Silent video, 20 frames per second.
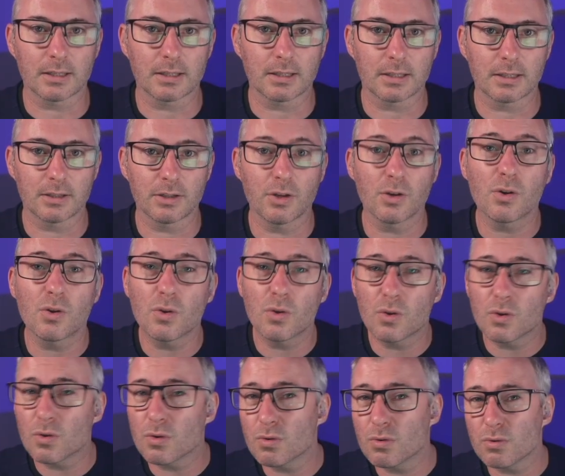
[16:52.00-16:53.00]
you
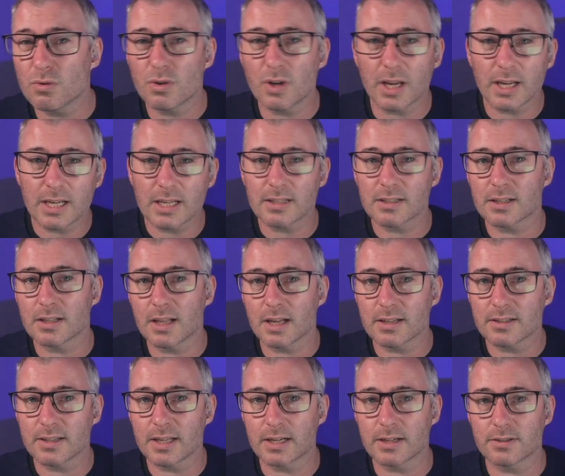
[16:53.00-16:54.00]
would, I guess,
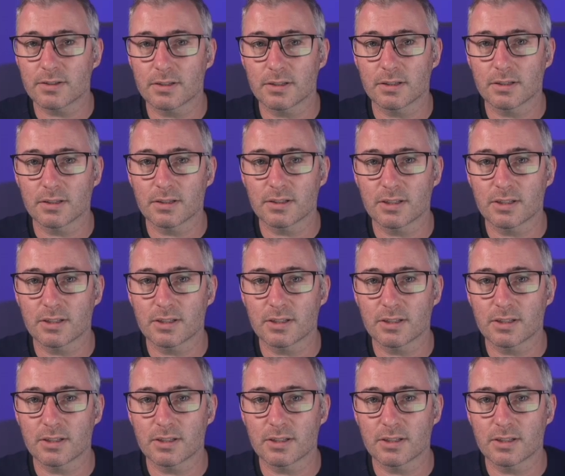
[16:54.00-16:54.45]
class that as a